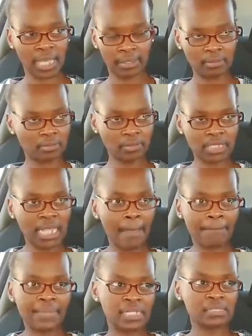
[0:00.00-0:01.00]
okay,
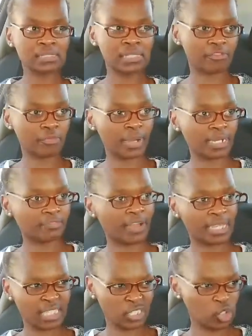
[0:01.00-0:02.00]
it happens,
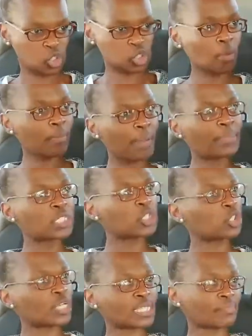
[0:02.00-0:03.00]
everybody finds it a joke,
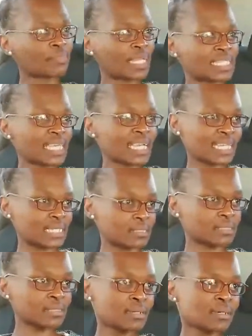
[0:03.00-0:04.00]
maybe it's not something
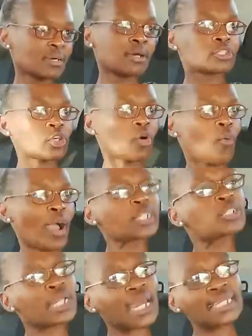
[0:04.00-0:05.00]
serious. So
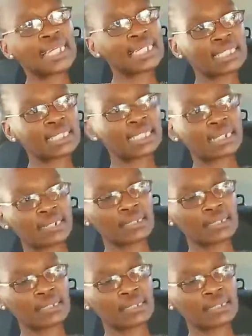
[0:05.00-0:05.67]
why should I take it